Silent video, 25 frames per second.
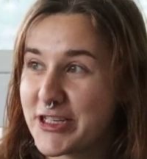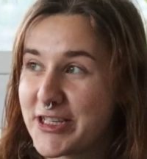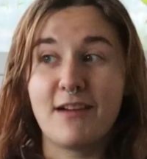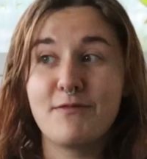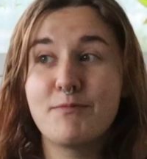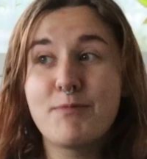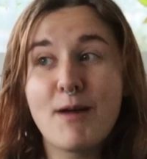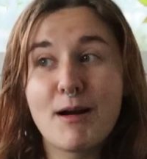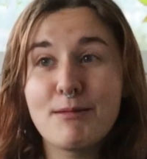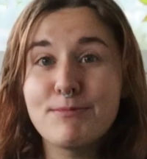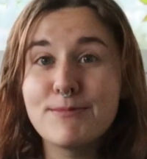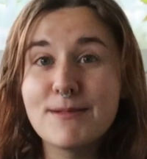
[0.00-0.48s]

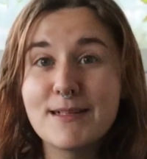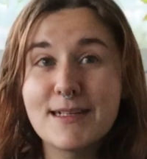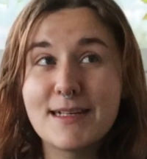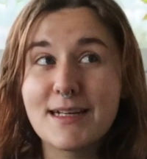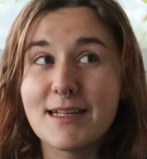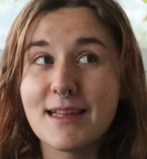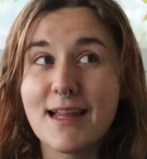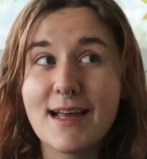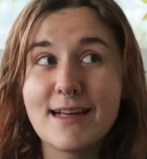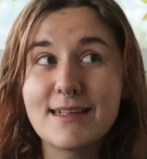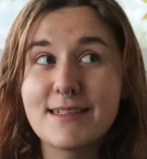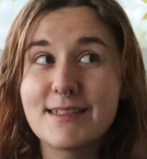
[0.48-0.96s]
I've probably
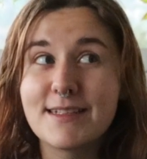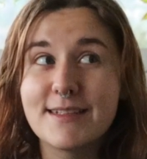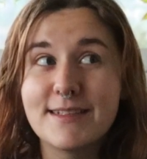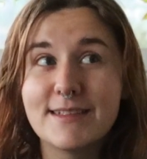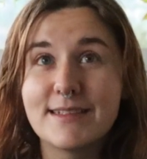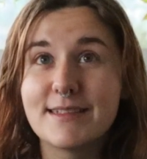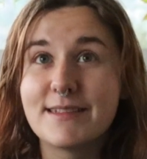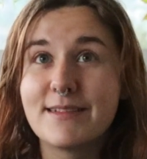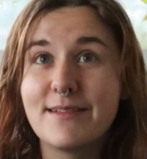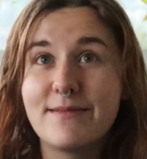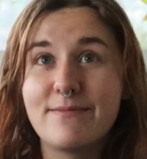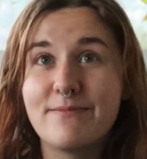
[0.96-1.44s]

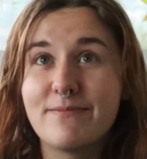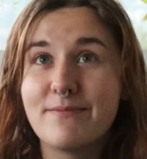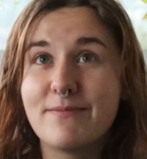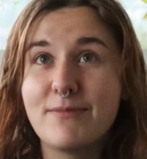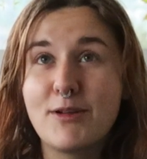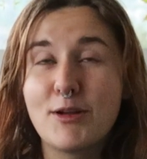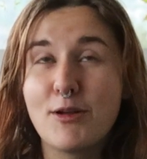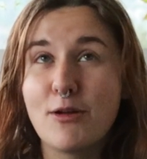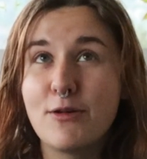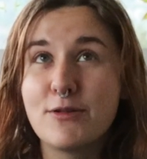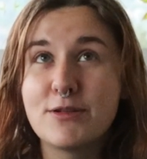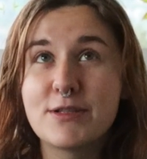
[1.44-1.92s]
collected
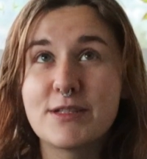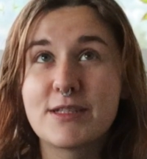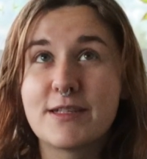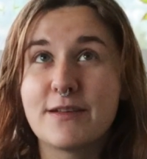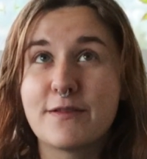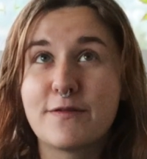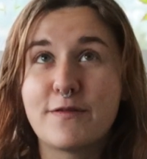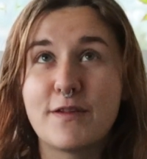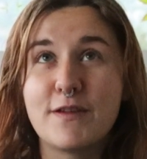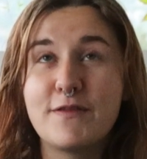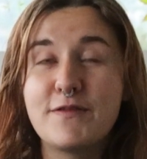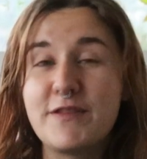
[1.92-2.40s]
close
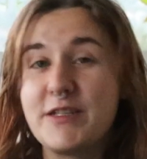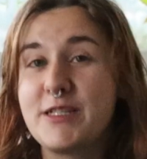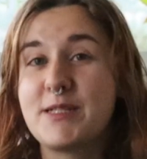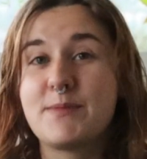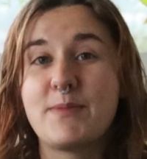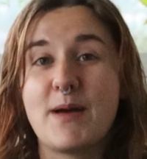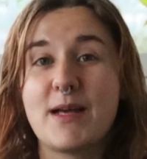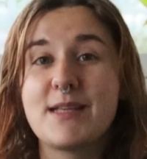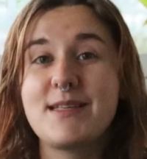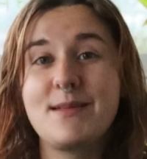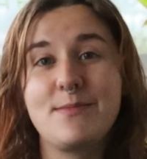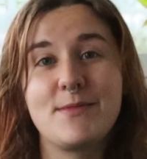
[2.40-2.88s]
to 50
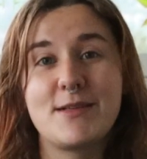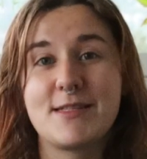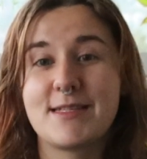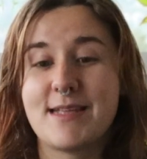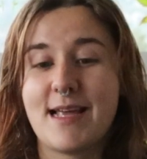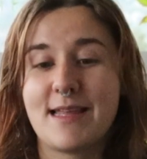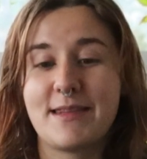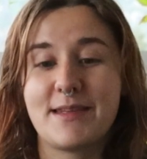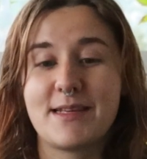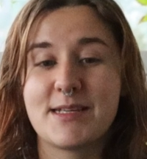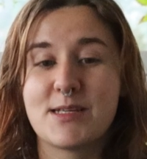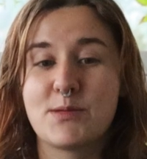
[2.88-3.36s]
specimens
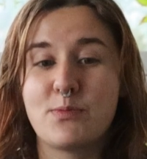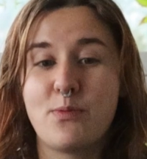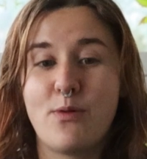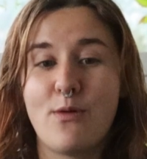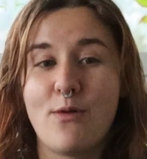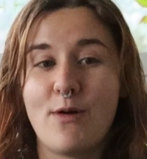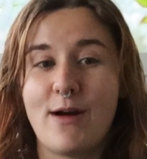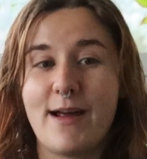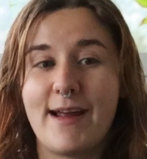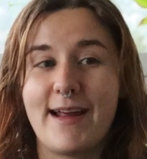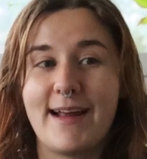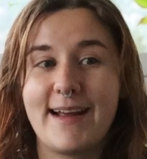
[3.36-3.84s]
at this
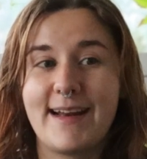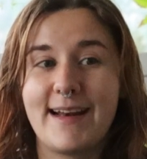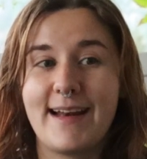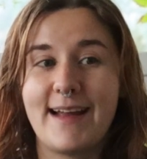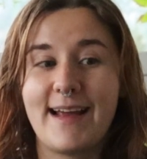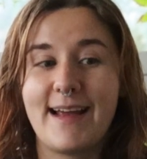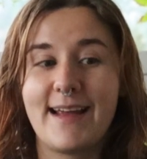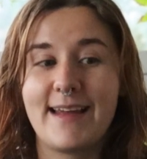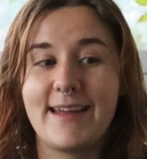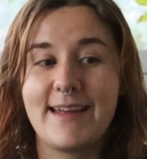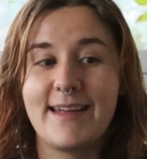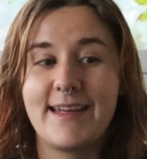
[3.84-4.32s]
point,
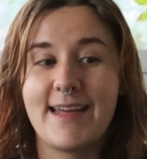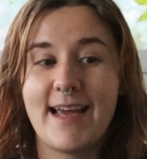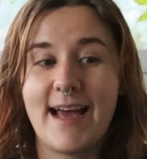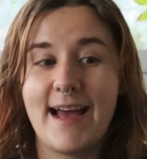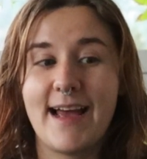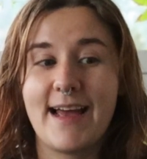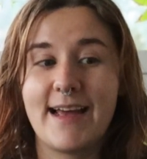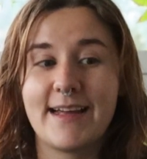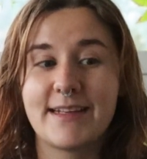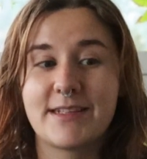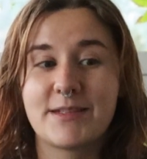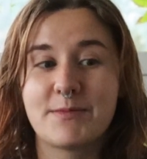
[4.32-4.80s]

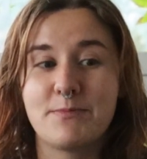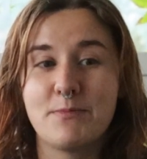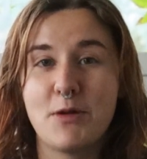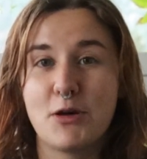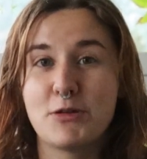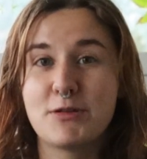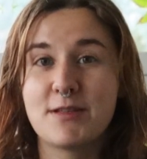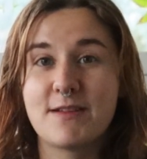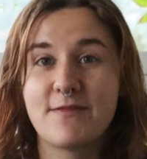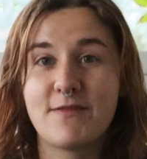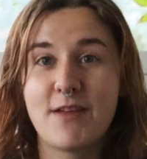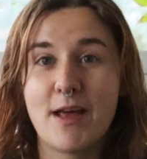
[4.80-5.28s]
yet
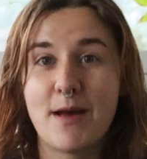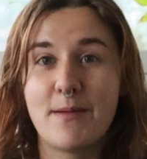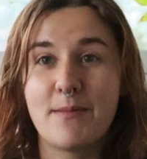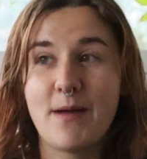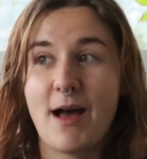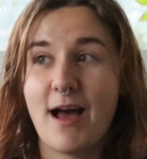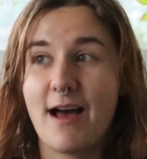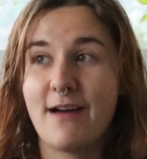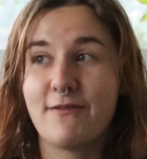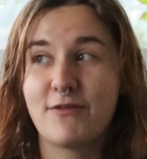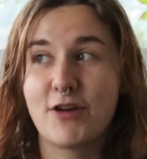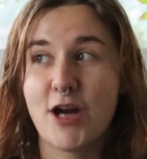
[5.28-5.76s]
most of them
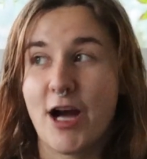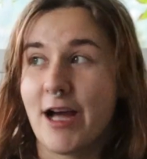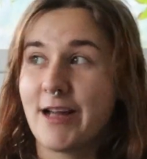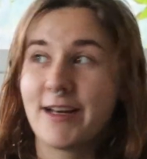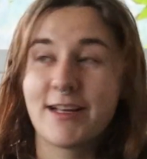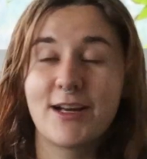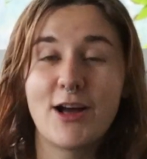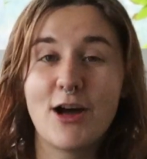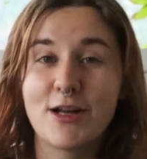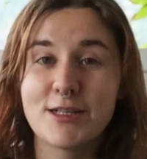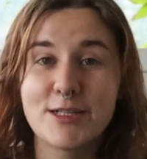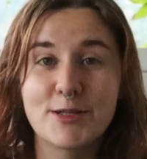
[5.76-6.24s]
have kind
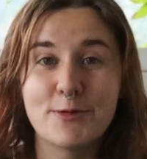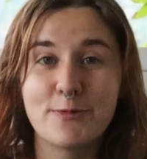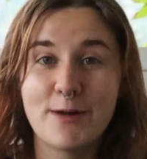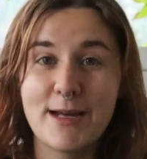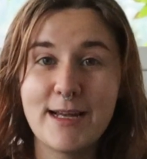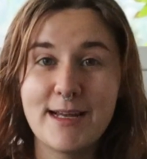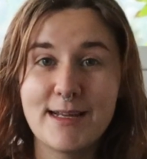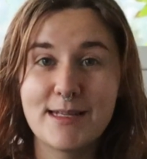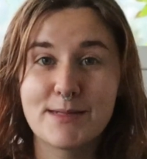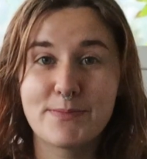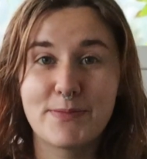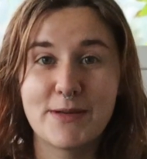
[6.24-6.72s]
of gone to
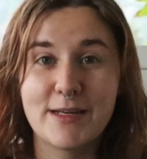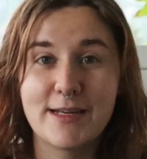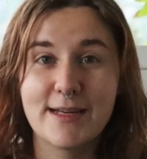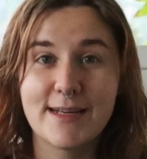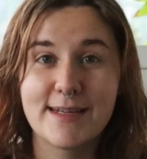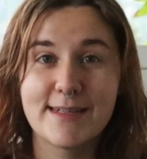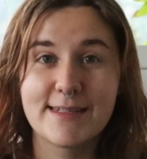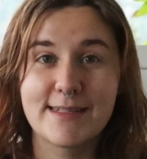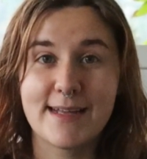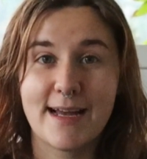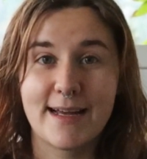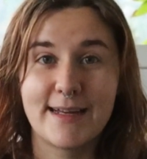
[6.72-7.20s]
waste
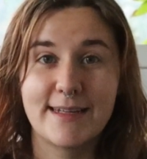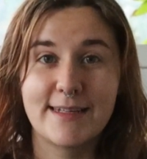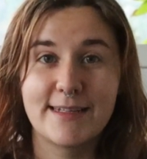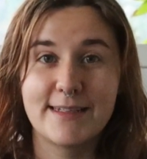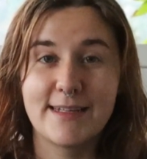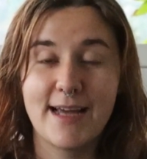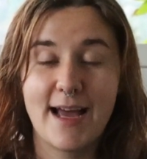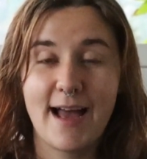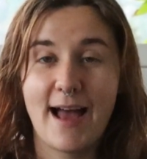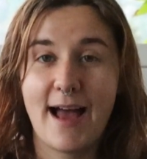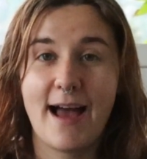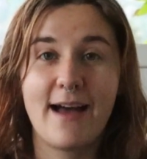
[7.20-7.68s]
because
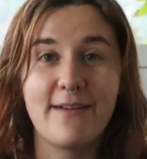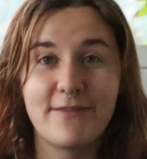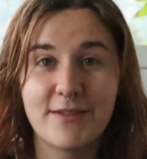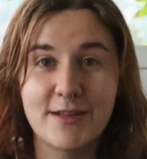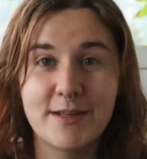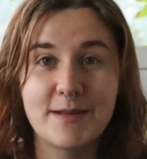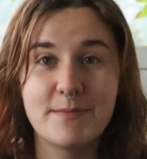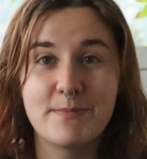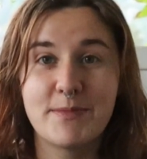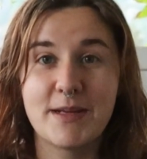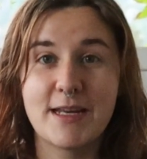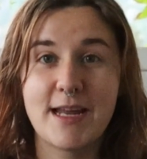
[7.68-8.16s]
I
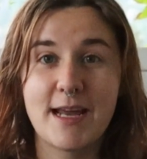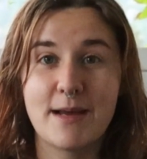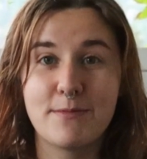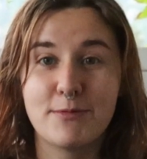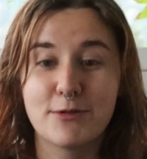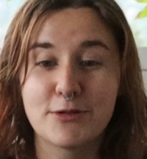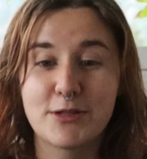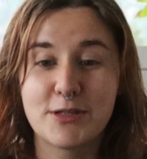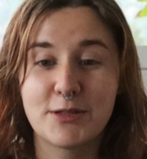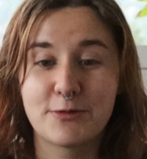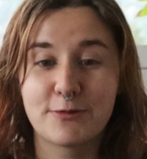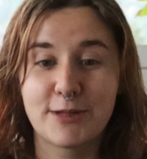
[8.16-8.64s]
haven't been
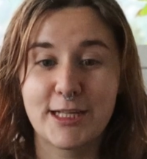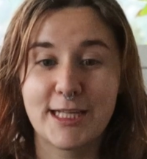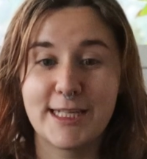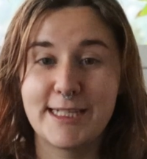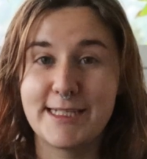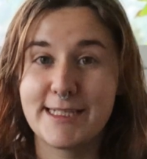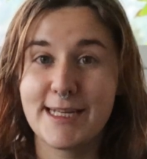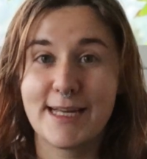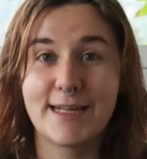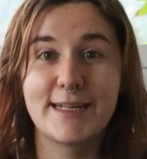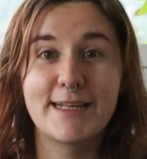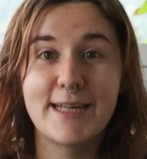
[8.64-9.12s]
able to really
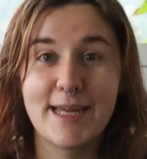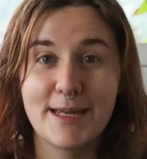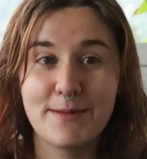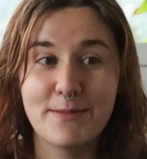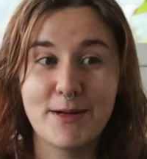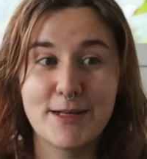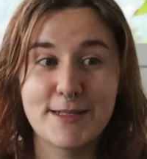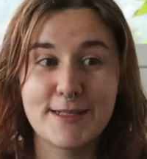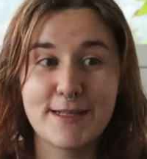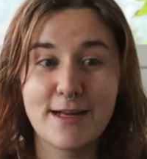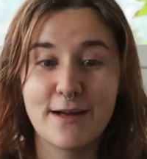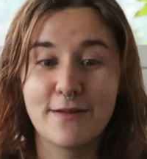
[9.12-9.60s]
dedicate
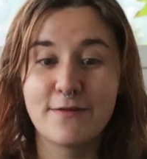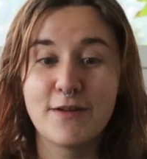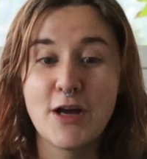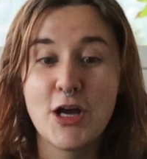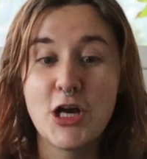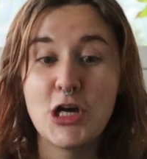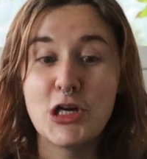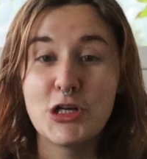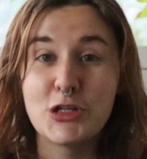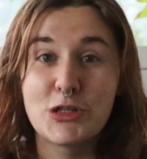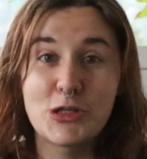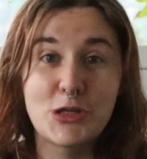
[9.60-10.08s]
myself
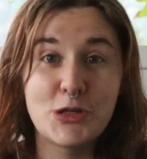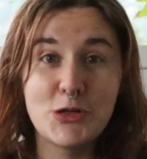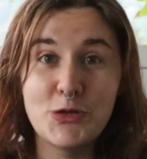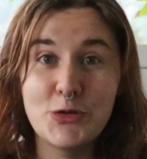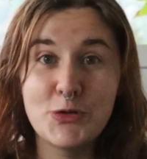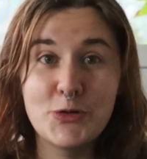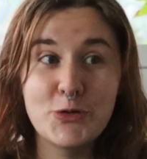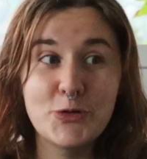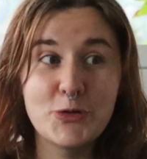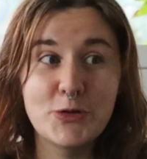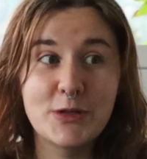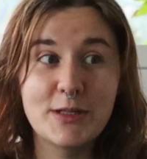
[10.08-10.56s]

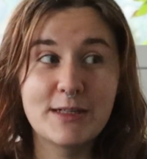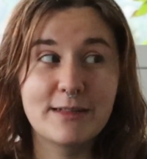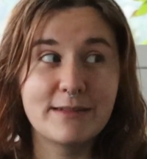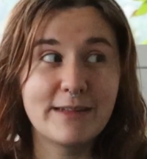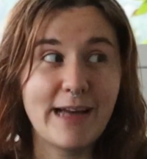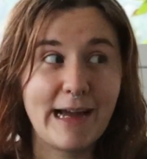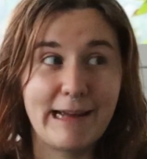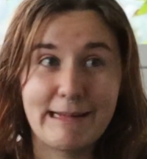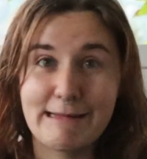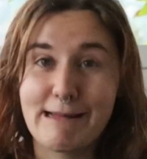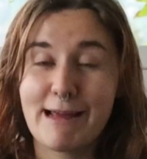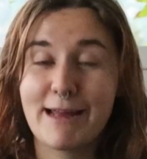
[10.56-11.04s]
to
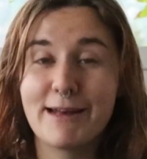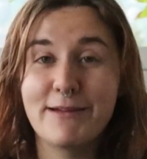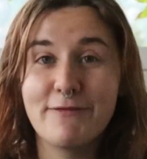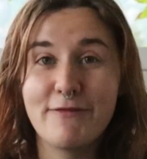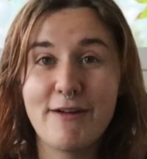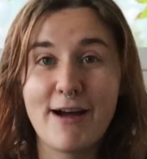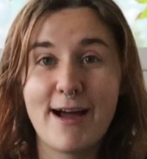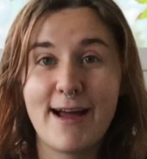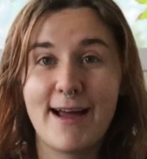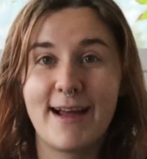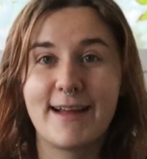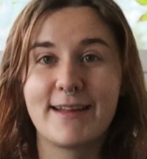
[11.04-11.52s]

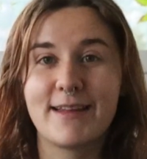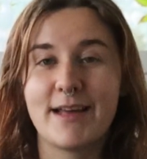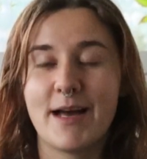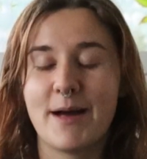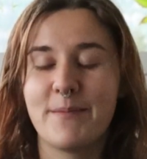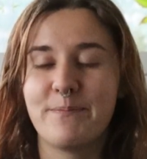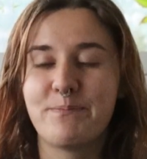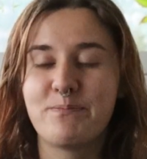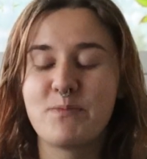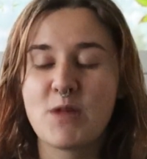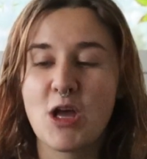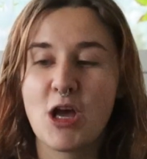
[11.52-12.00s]
identifying
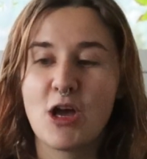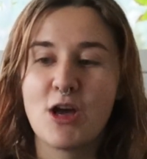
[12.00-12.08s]
them.